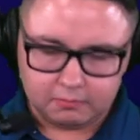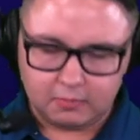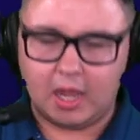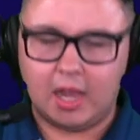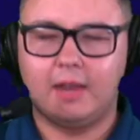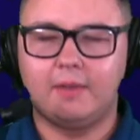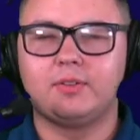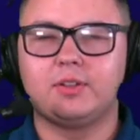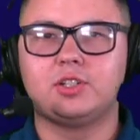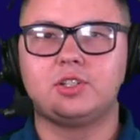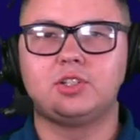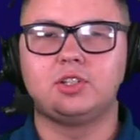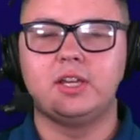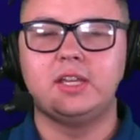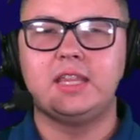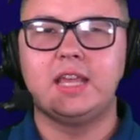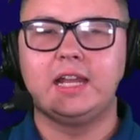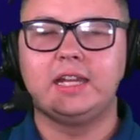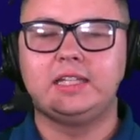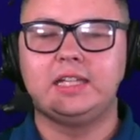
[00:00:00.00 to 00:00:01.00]
Obviously,
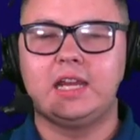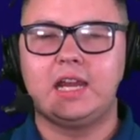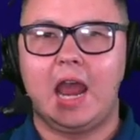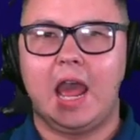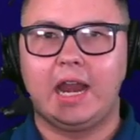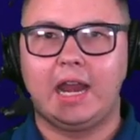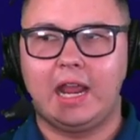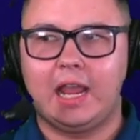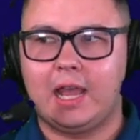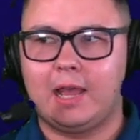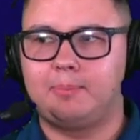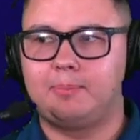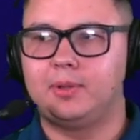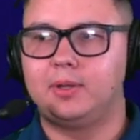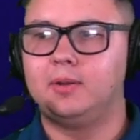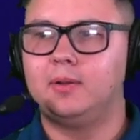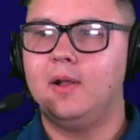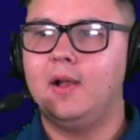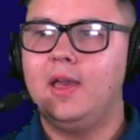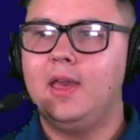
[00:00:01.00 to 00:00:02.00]
that did not happen.
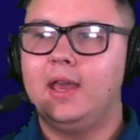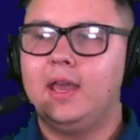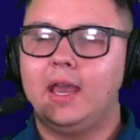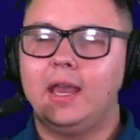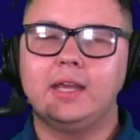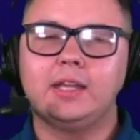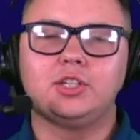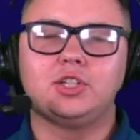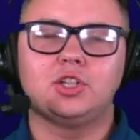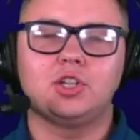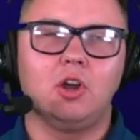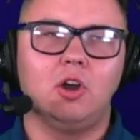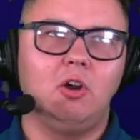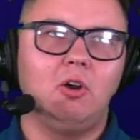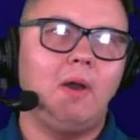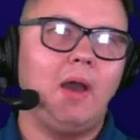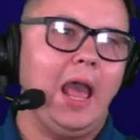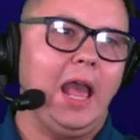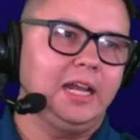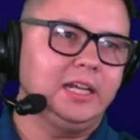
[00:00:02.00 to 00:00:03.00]
And
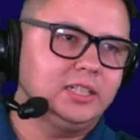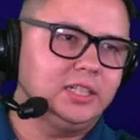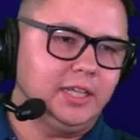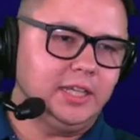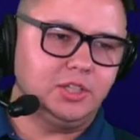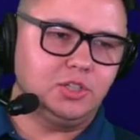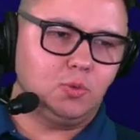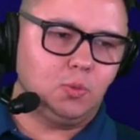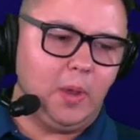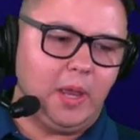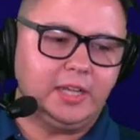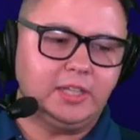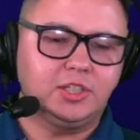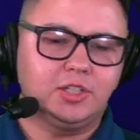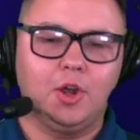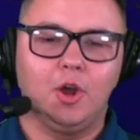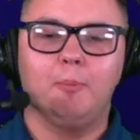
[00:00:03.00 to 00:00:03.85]
so as these weeks go